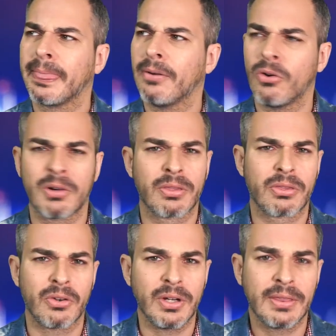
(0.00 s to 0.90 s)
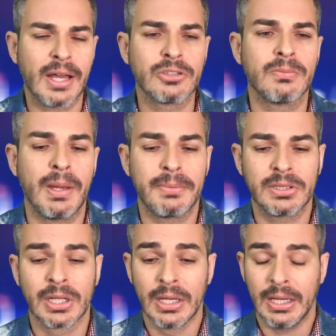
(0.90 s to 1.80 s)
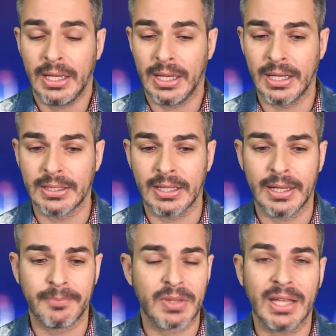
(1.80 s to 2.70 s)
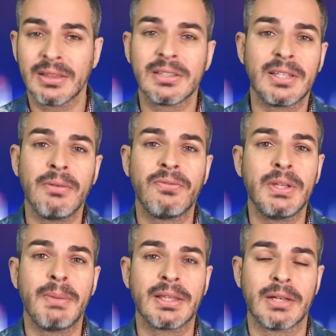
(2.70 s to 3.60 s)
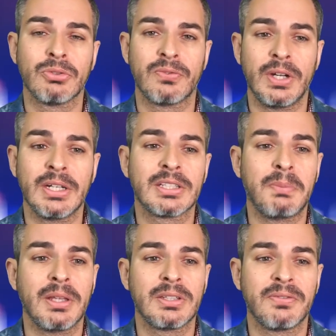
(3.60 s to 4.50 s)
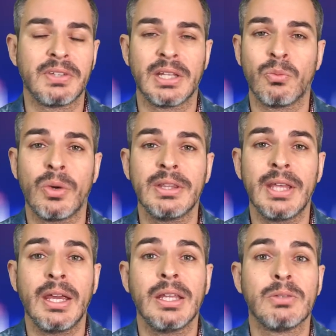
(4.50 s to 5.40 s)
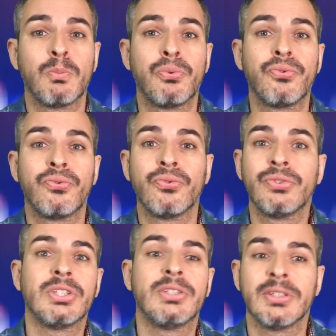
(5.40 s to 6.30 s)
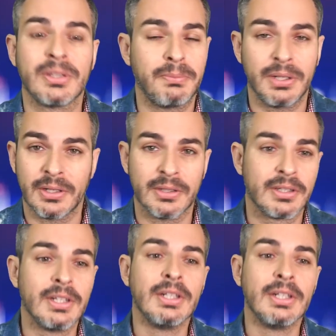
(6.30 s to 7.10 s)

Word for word: over 30,000 members, and um, gotten the same feedback that was very expensive. And then one day, phew, just disappeared.